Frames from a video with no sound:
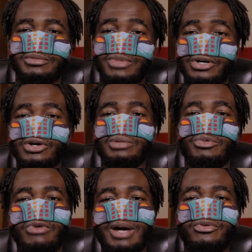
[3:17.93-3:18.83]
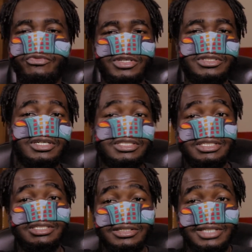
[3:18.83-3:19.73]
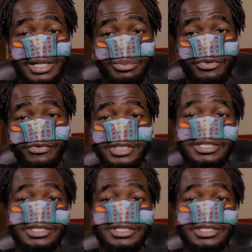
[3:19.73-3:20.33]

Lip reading: but I call him a rap professor because he looks like a professor